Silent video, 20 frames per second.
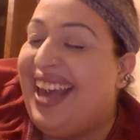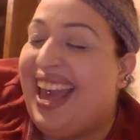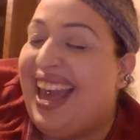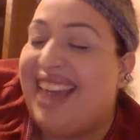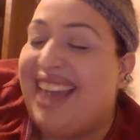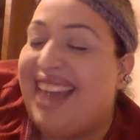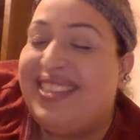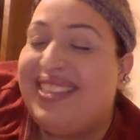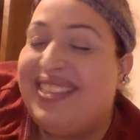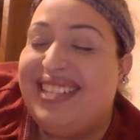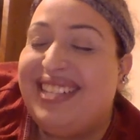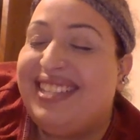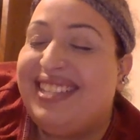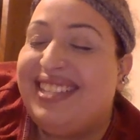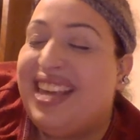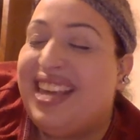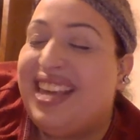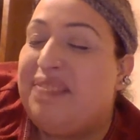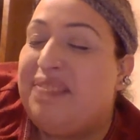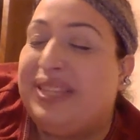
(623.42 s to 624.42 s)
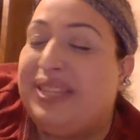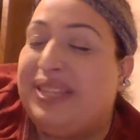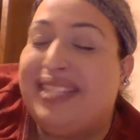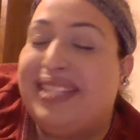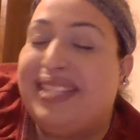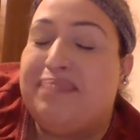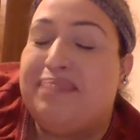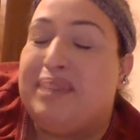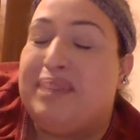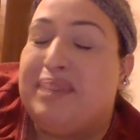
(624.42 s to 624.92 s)
And this kid with
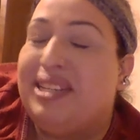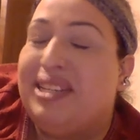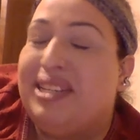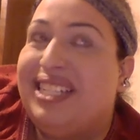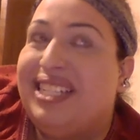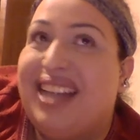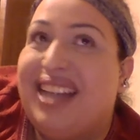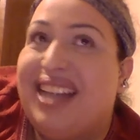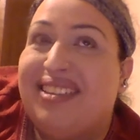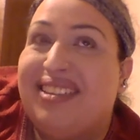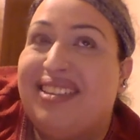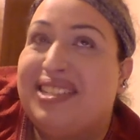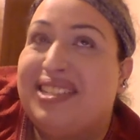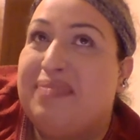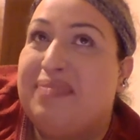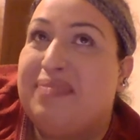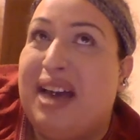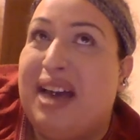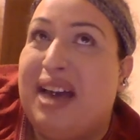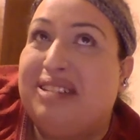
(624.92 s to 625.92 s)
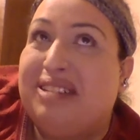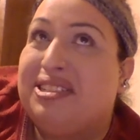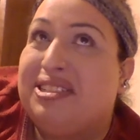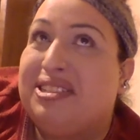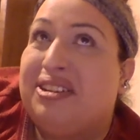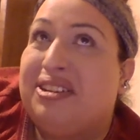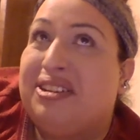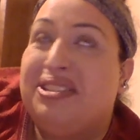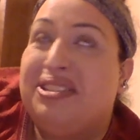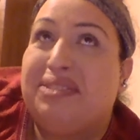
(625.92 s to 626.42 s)
this billion dollar smile
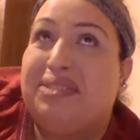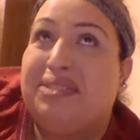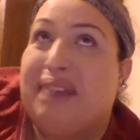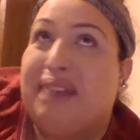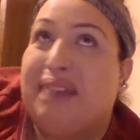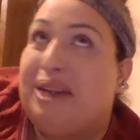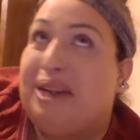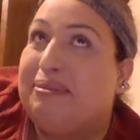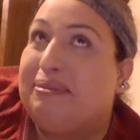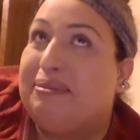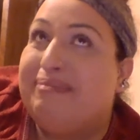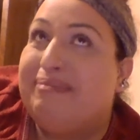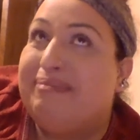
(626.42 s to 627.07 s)
turns around